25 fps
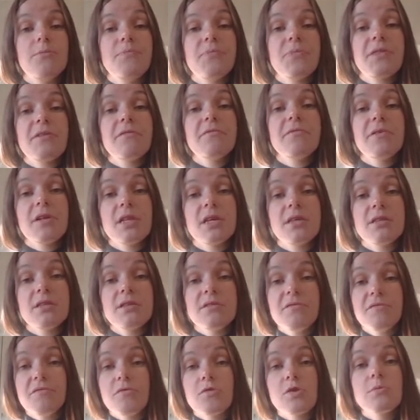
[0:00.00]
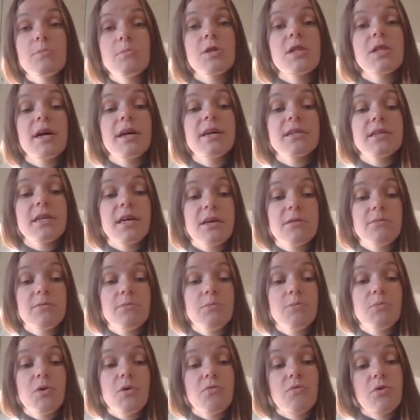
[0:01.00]
fill in the formula again,
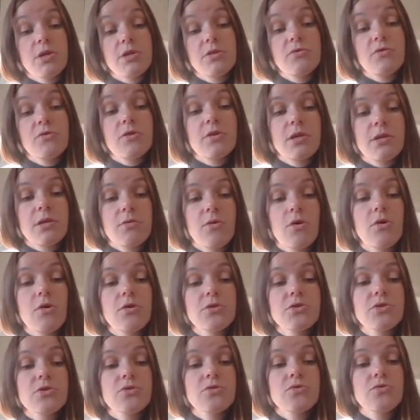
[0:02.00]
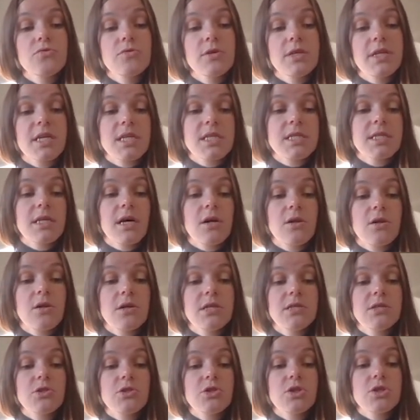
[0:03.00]
but what you can also do in Excel
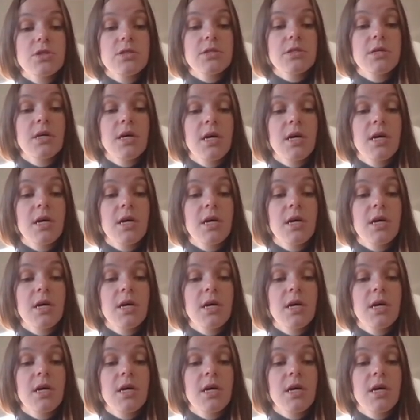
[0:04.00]
is just